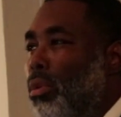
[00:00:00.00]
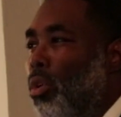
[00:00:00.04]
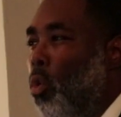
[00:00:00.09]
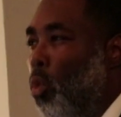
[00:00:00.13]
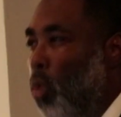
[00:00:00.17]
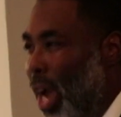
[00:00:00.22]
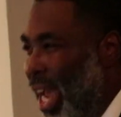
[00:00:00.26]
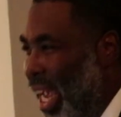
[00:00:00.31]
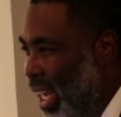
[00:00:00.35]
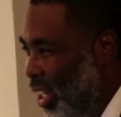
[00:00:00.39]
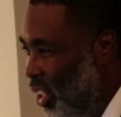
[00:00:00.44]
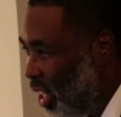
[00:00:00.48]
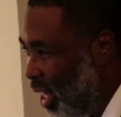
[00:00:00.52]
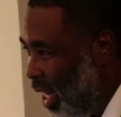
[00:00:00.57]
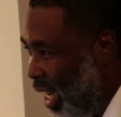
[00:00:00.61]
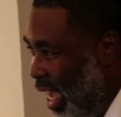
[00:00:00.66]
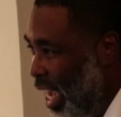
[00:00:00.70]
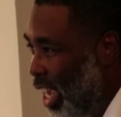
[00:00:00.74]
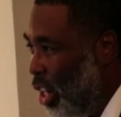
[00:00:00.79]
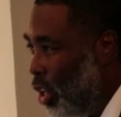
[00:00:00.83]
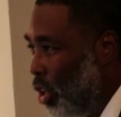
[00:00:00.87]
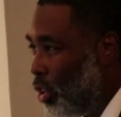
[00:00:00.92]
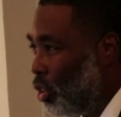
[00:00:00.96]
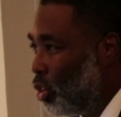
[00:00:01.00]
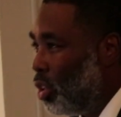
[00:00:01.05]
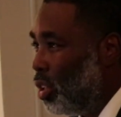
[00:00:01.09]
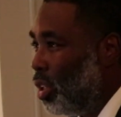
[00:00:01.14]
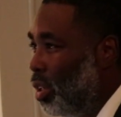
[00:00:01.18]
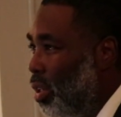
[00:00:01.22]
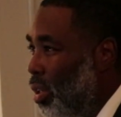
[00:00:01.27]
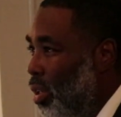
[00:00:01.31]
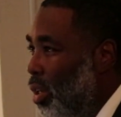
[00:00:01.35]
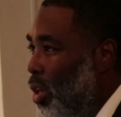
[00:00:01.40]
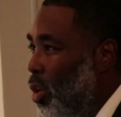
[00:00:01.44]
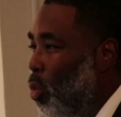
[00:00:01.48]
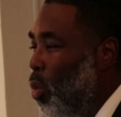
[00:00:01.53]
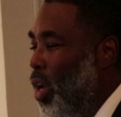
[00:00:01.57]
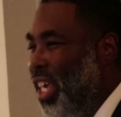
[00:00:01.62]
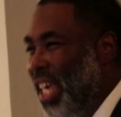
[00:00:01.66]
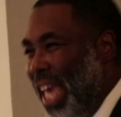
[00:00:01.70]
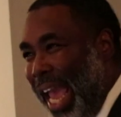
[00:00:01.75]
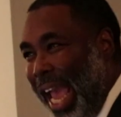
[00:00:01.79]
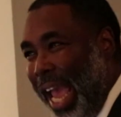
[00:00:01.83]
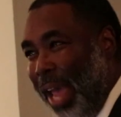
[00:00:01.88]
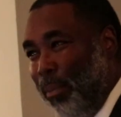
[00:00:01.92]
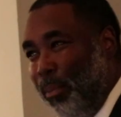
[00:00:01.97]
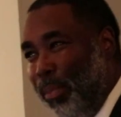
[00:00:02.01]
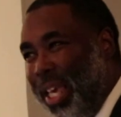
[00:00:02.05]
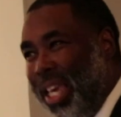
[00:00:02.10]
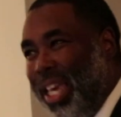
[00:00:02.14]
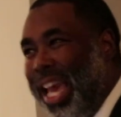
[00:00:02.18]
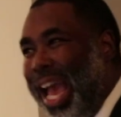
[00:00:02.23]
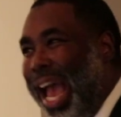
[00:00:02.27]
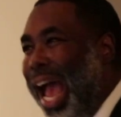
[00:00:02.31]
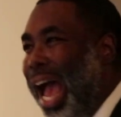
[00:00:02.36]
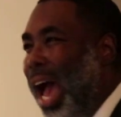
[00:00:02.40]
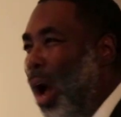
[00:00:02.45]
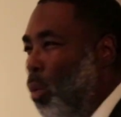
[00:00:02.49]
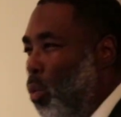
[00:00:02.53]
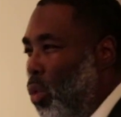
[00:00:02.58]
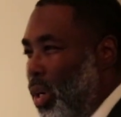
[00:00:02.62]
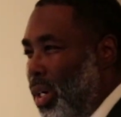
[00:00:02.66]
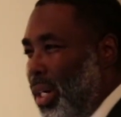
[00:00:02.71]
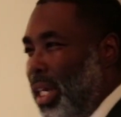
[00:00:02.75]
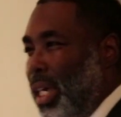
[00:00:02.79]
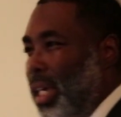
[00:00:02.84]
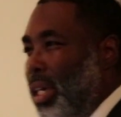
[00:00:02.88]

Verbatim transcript: we as leaders, we can't be cowardly.